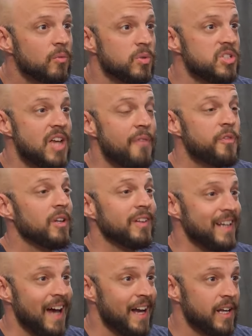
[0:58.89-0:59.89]
well, was
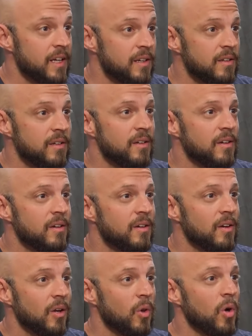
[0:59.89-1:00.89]
definitely not in
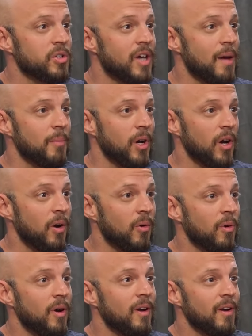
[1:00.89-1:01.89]
a long time ago. I